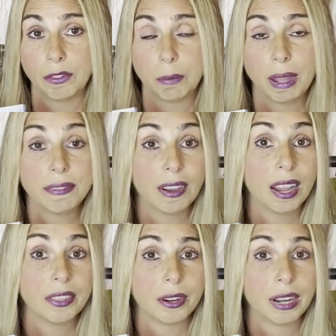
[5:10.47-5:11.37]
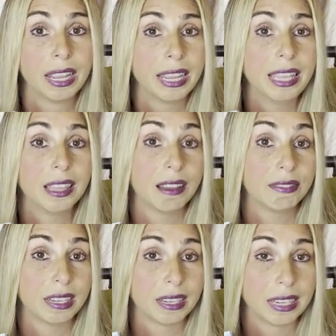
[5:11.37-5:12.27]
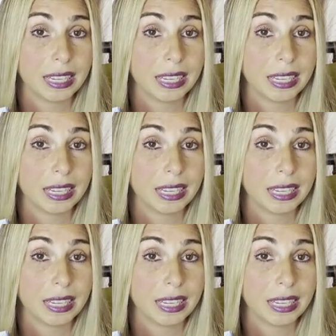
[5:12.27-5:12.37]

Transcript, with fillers: From my father, he loved it.